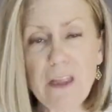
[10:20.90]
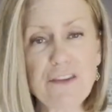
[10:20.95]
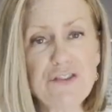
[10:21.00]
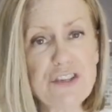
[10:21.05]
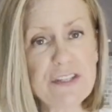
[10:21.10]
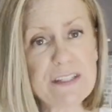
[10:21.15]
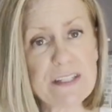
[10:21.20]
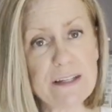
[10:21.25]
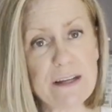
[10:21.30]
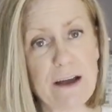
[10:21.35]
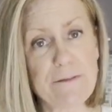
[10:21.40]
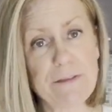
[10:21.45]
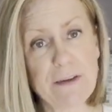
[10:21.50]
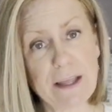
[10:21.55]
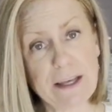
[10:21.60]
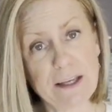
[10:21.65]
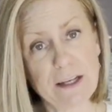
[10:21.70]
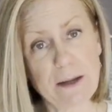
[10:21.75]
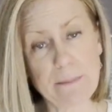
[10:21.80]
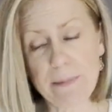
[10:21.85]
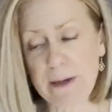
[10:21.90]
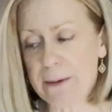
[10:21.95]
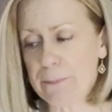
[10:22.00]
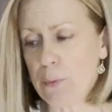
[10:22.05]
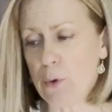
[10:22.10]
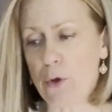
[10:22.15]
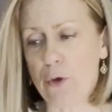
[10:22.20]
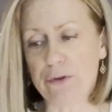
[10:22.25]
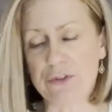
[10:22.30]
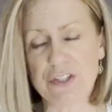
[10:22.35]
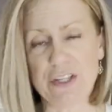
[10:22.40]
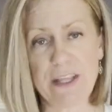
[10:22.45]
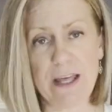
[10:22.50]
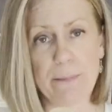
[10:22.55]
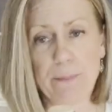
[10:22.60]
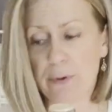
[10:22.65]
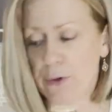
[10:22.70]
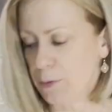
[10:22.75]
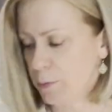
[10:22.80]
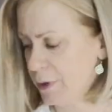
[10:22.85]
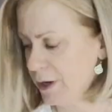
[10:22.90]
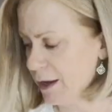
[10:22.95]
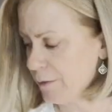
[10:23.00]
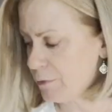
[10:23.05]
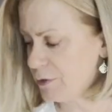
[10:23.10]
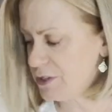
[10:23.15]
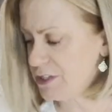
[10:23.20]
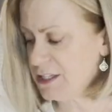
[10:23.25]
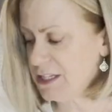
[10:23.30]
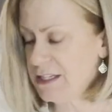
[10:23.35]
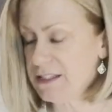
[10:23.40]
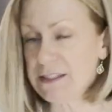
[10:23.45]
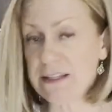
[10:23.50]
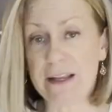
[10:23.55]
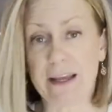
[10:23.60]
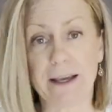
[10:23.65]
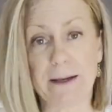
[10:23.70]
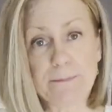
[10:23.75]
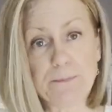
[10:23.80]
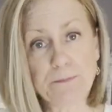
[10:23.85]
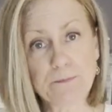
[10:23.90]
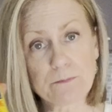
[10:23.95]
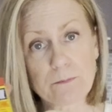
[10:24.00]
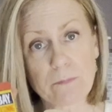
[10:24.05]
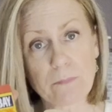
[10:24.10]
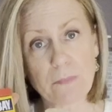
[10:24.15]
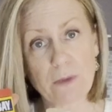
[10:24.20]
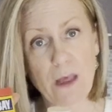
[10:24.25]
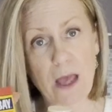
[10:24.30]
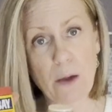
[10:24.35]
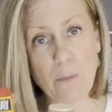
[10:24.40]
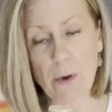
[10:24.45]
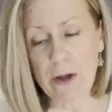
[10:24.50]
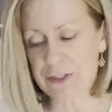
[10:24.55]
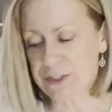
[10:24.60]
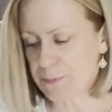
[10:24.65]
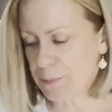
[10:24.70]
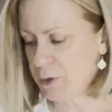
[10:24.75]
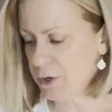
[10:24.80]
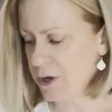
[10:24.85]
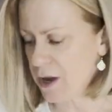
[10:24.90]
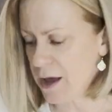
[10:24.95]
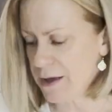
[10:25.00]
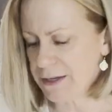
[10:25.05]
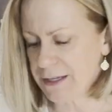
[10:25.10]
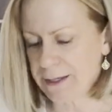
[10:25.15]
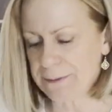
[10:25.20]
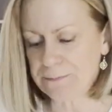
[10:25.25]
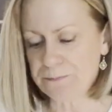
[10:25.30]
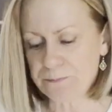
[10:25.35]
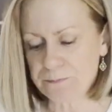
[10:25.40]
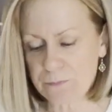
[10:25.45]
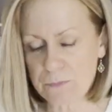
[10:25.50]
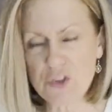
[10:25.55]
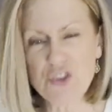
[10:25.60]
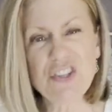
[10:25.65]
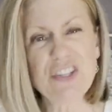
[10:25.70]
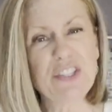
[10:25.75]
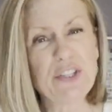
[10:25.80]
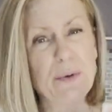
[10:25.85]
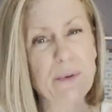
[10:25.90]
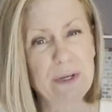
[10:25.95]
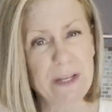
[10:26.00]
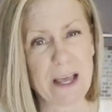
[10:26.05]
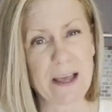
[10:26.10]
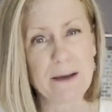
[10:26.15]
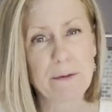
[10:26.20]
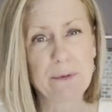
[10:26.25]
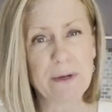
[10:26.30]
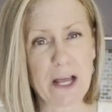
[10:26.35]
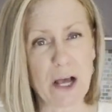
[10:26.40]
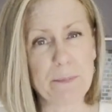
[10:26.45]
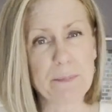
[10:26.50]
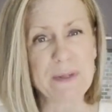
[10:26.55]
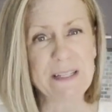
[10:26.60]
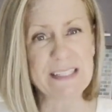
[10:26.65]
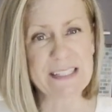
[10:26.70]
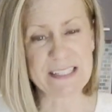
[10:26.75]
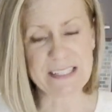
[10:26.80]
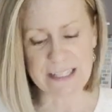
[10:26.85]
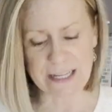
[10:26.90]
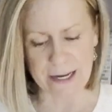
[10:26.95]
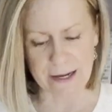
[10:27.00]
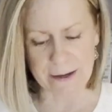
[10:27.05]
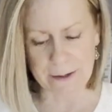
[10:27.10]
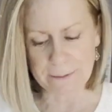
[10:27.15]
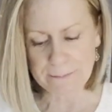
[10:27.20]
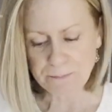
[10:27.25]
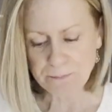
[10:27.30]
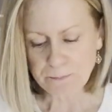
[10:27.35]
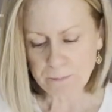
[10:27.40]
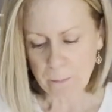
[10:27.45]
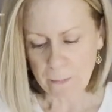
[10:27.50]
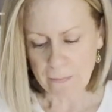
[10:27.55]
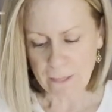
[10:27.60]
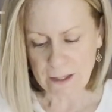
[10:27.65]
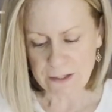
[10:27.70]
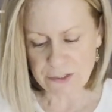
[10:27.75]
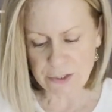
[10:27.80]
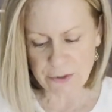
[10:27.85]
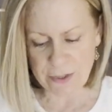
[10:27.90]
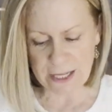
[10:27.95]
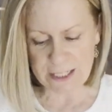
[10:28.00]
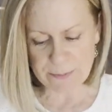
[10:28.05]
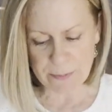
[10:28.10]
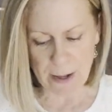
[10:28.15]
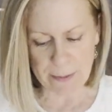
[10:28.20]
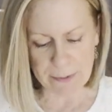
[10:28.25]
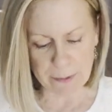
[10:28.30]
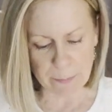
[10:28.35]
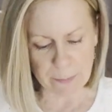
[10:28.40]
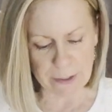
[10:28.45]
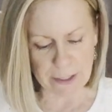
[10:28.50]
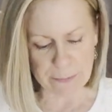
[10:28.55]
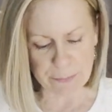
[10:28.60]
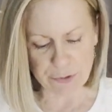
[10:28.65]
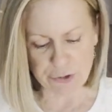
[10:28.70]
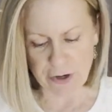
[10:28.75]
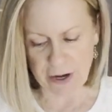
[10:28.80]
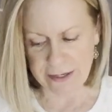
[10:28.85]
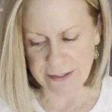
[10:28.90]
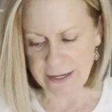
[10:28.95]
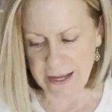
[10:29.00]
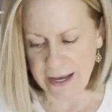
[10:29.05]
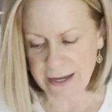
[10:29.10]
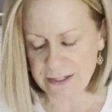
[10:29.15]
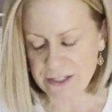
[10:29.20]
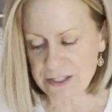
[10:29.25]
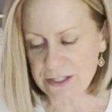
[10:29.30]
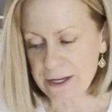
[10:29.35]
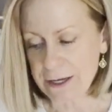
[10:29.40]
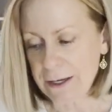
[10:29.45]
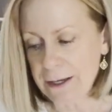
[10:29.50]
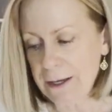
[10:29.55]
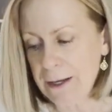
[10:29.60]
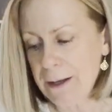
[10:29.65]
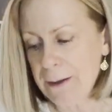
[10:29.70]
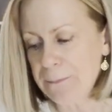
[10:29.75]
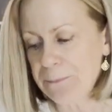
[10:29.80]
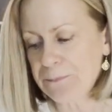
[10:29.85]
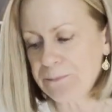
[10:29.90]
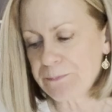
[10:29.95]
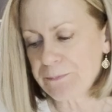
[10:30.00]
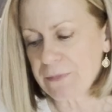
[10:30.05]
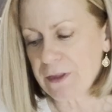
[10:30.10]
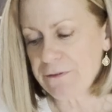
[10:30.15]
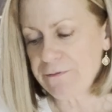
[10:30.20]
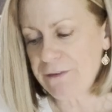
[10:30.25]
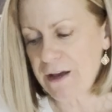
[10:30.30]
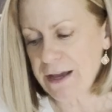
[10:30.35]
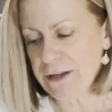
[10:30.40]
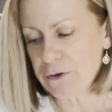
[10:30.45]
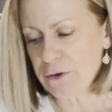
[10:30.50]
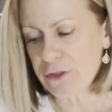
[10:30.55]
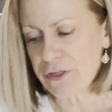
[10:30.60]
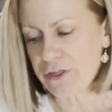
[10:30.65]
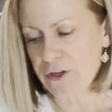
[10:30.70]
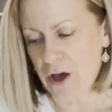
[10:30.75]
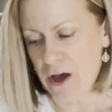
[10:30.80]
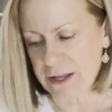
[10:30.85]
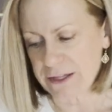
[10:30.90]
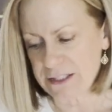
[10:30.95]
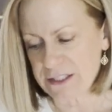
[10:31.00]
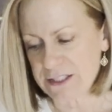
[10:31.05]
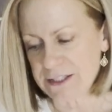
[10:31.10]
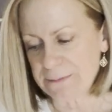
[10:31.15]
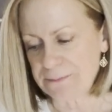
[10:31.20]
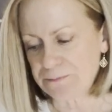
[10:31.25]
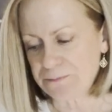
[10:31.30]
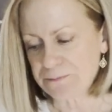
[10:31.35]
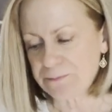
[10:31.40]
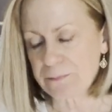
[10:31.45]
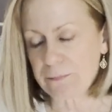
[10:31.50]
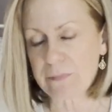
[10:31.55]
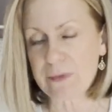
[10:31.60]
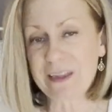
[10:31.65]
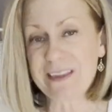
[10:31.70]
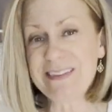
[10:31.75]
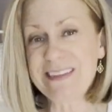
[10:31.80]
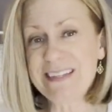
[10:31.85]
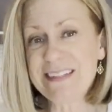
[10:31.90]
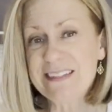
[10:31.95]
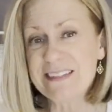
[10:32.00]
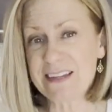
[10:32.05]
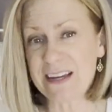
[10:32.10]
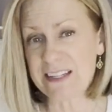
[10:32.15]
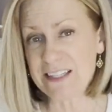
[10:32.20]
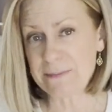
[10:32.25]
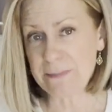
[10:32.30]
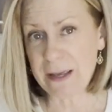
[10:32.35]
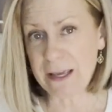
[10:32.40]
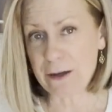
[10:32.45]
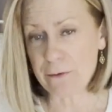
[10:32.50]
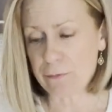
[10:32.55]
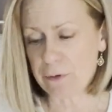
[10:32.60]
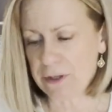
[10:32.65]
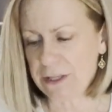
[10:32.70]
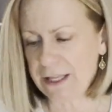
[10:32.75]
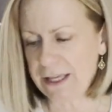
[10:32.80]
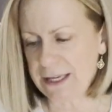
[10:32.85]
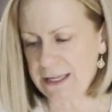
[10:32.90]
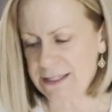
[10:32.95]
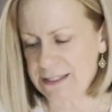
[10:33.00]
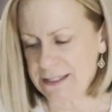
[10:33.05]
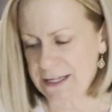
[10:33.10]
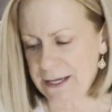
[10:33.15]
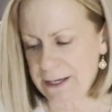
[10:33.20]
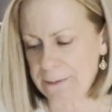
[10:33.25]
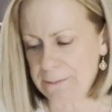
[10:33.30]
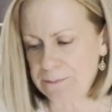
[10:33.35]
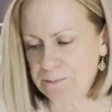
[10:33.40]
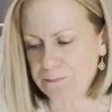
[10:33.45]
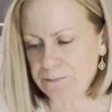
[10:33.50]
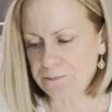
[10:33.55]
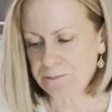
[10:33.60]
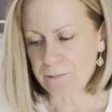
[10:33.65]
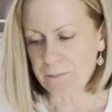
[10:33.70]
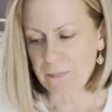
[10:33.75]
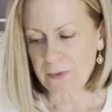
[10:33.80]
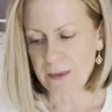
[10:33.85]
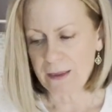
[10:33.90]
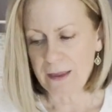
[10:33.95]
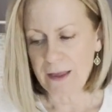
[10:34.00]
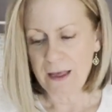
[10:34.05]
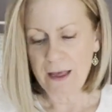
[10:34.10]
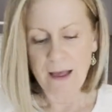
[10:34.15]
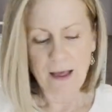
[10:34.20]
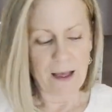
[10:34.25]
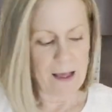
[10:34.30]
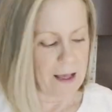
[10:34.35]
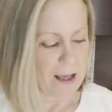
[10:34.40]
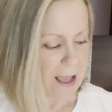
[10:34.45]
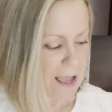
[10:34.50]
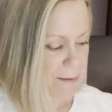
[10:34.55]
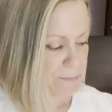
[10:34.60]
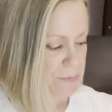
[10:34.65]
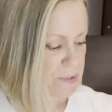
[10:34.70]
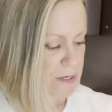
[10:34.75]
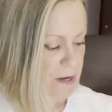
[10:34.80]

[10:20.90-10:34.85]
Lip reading: just enough like in a big bowl, to then put whatever seasoning I wanted to put on it, just so it would help it stick. So that's probably what I would try next. Final thoughts. This does make it really easy. I'm